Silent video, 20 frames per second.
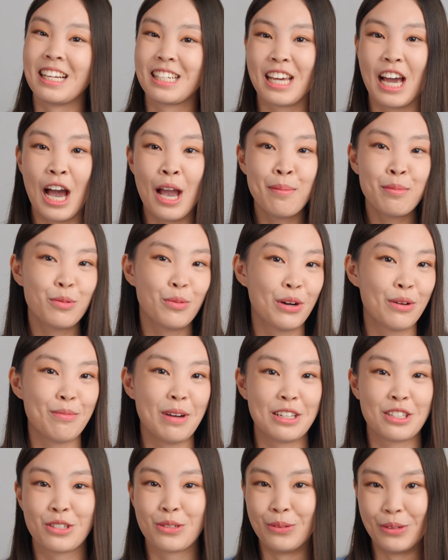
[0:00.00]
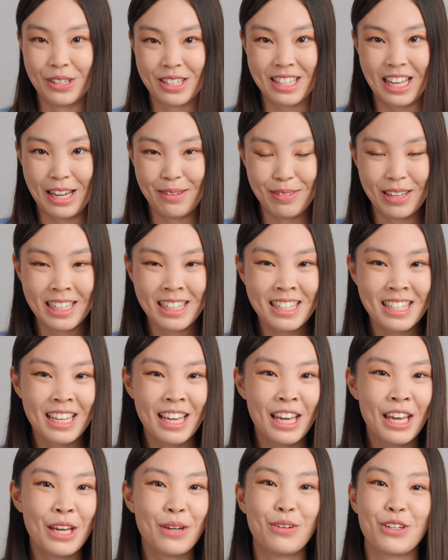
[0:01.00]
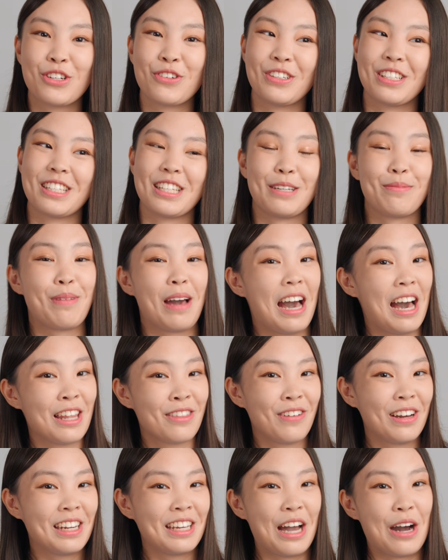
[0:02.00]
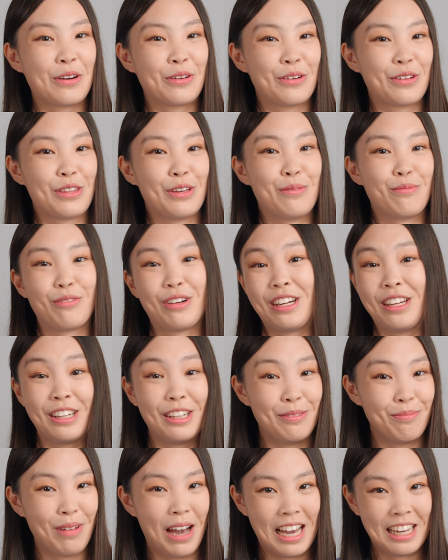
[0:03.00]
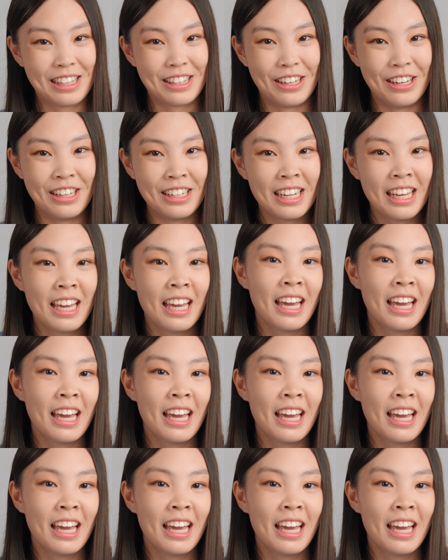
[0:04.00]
timed one of my school assignments, which was a pathfinding algorithm written in Python,